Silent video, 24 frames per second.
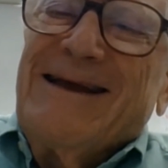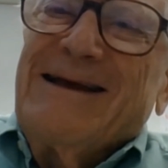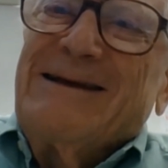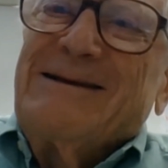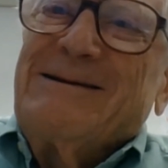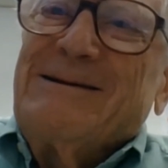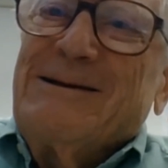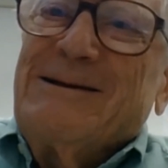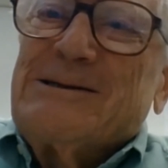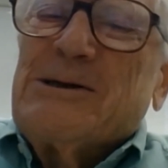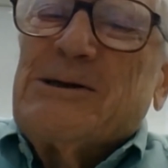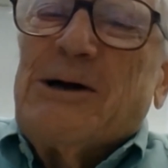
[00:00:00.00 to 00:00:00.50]

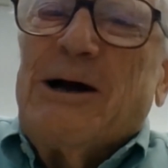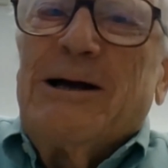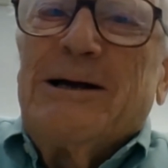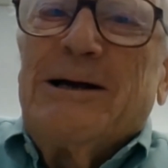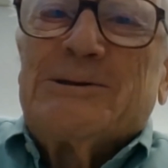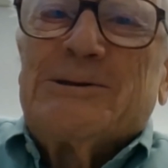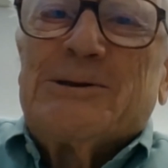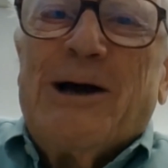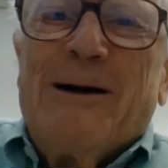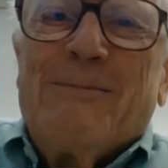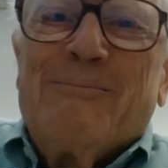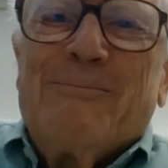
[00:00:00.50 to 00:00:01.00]

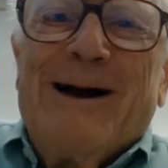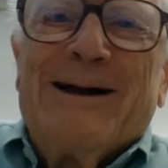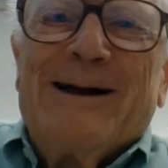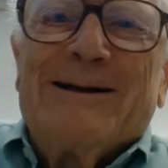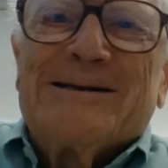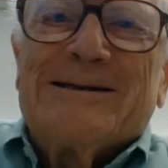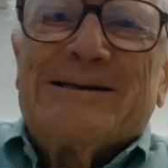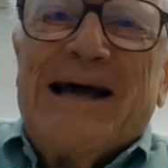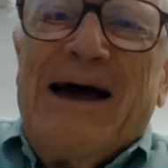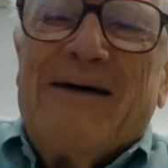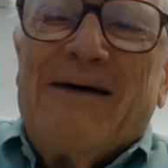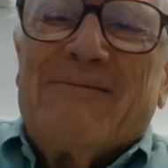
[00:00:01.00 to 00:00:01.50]
It's on my
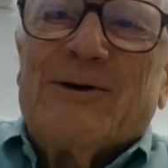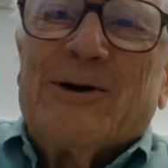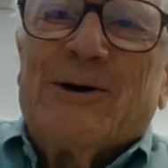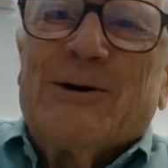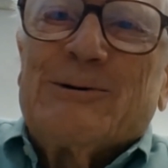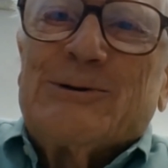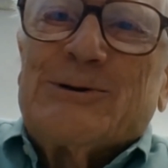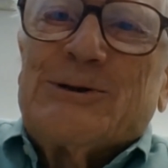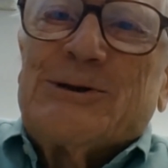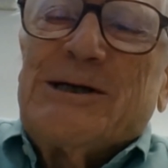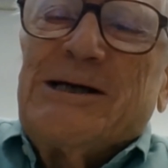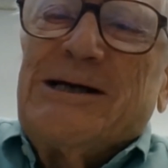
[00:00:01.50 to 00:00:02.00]
list. I have to
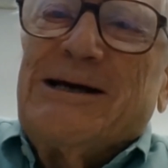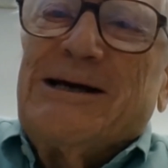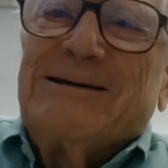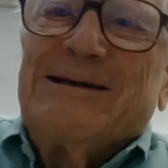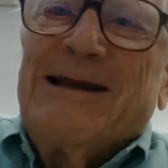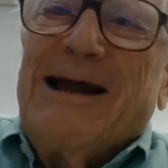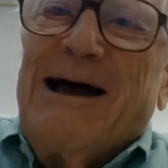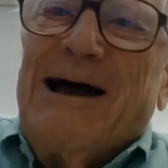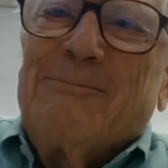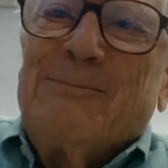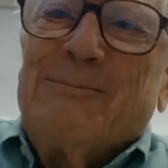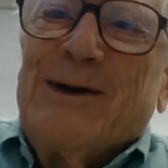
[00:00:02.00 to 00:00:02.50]
go see it,
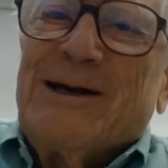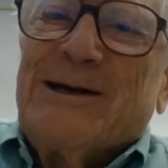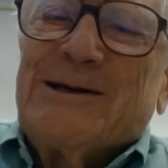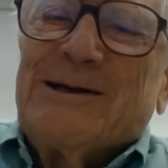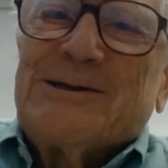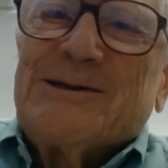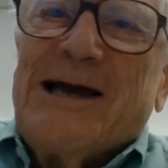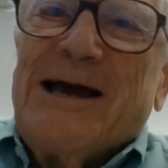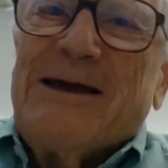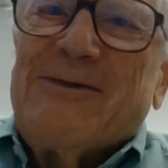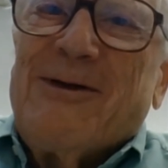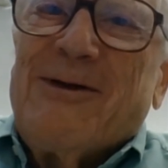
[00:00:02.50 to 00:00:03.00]
not
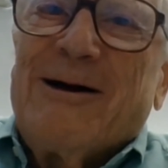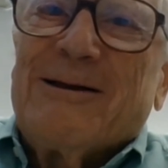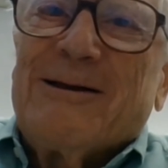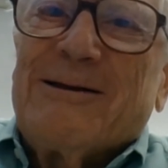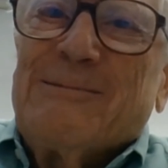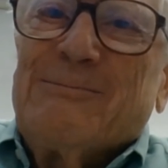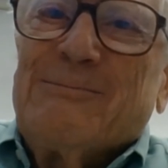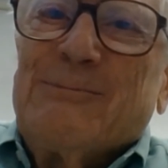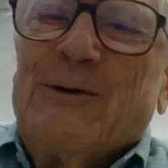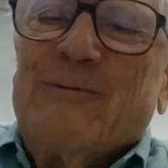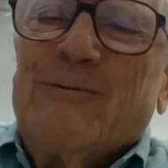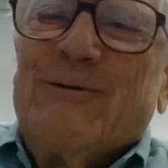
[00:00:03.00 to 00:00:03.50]
because I thought
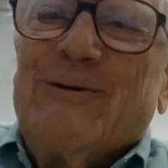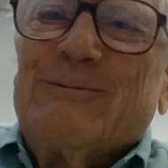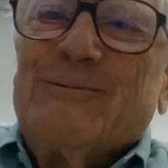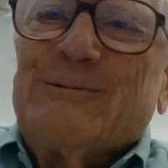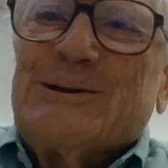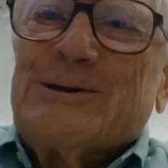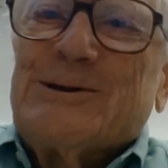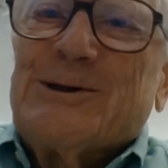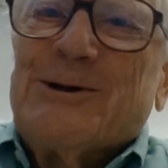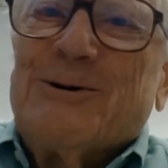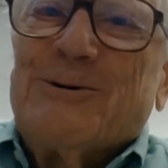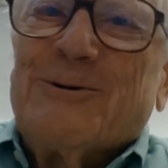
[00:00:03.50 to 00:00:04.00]
the movie
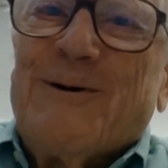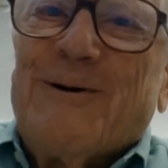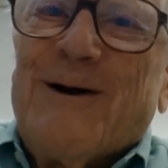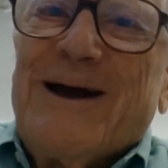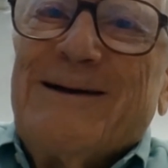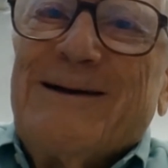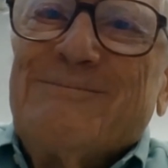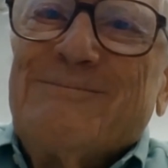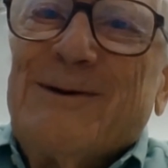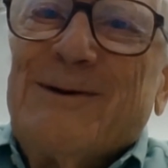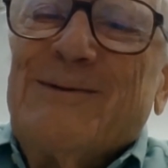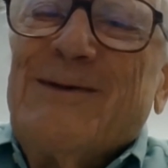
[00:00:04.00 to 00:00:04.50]
was so
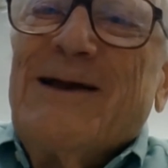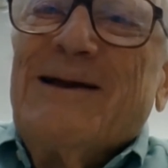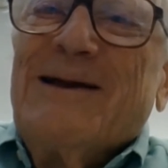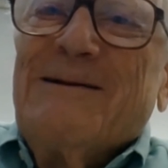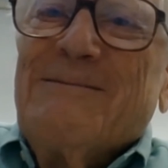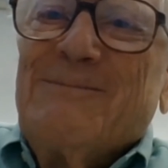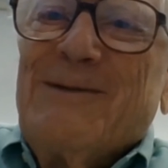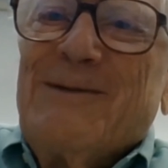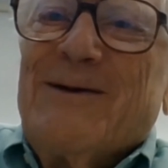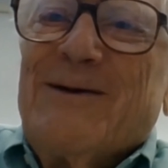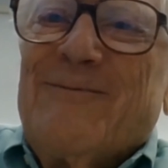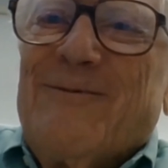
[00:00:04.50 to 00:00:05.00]
great, but
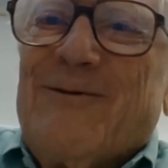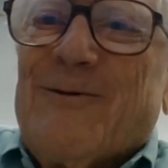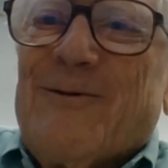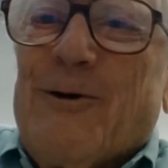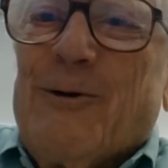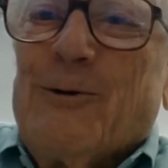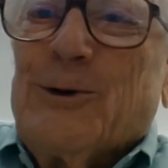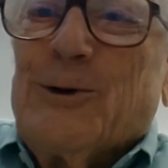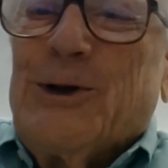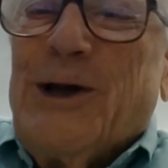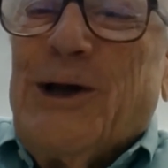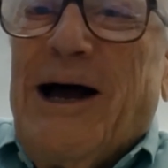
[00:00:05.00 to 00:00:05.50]
for
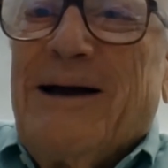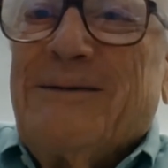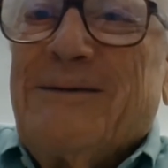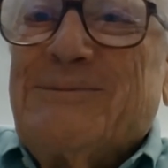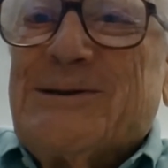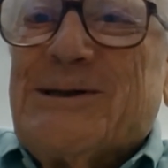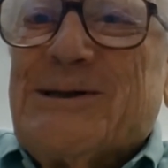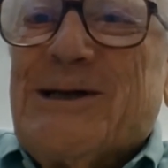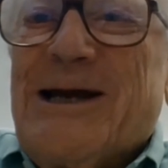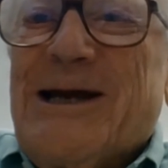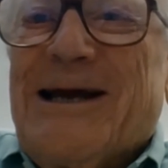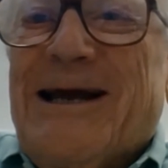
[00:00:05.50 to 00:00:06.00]
old
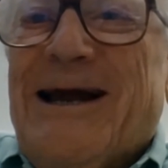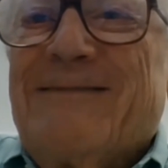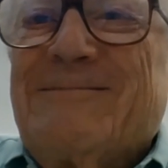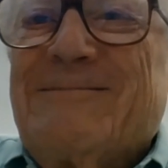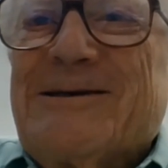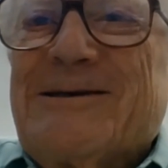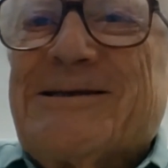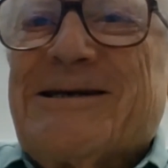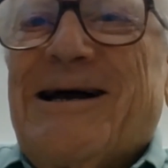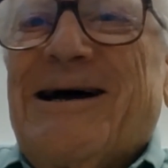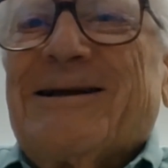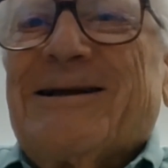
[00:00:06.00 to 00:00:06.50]
time's sake. I've
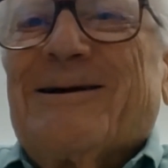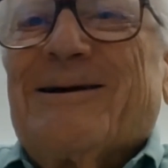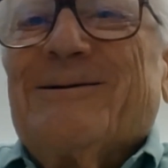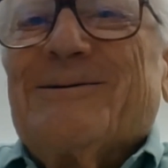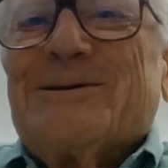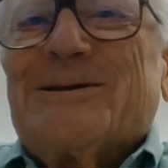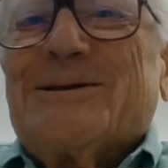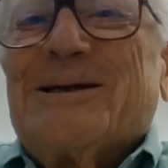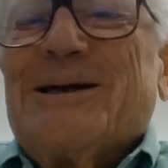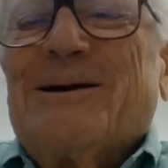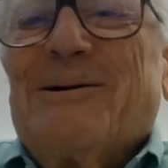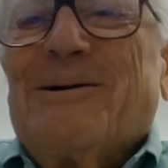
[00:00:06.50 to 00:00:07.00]
just got to go
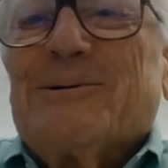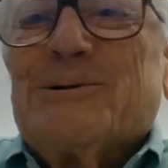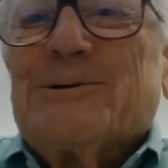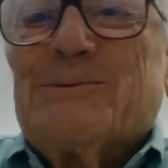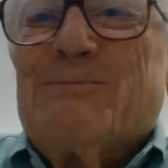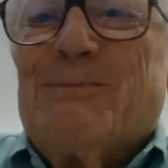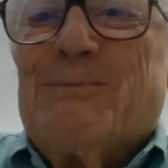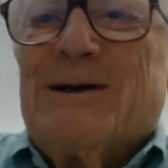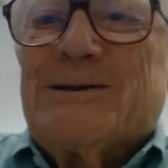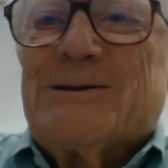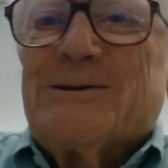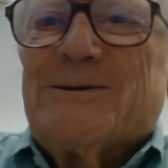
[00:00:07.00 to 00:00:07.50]
see
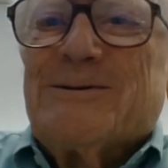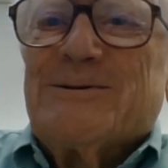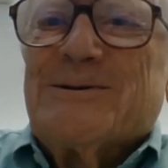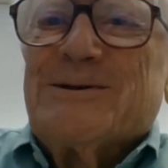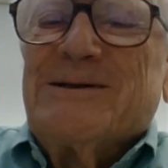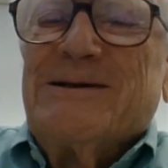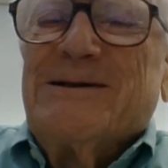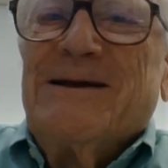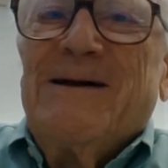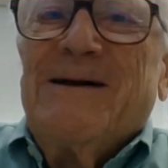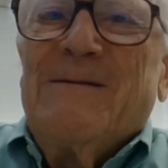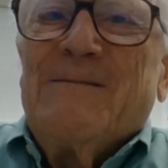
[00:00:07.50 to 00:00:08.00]
Ghostbusters.
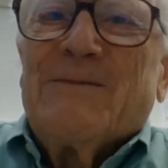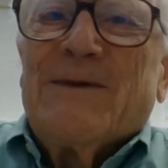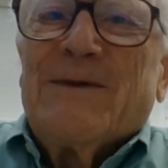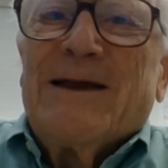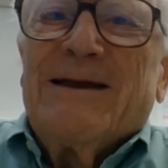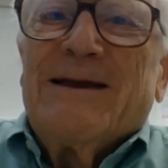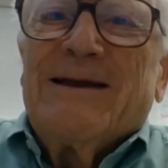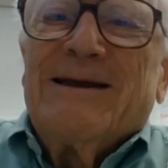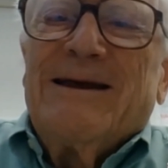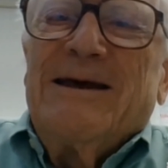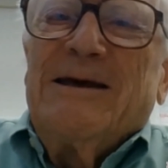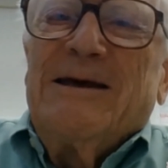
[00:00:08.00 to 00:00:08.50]
And
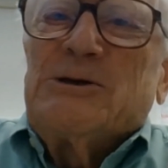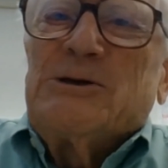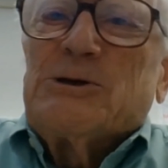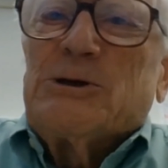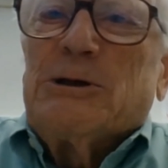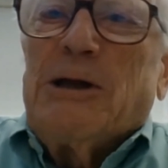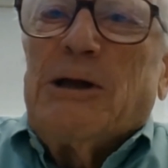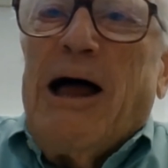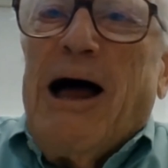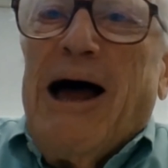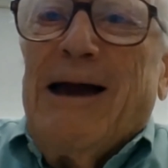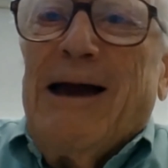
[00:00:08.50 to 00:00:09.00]
he
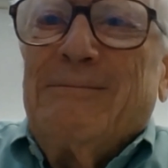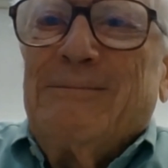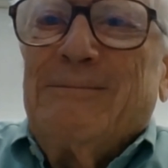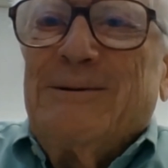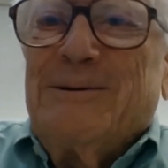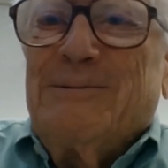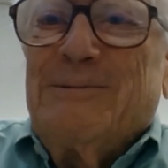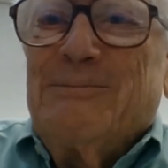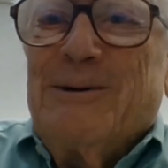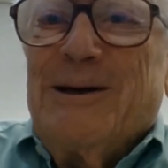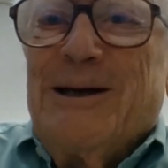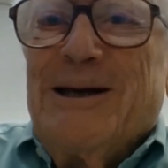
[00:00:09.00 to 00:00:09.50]

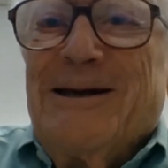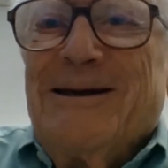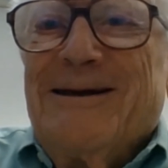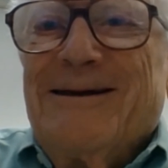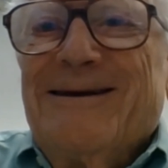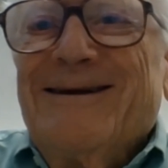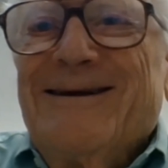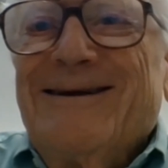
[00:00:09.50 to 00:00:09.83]
slimed me.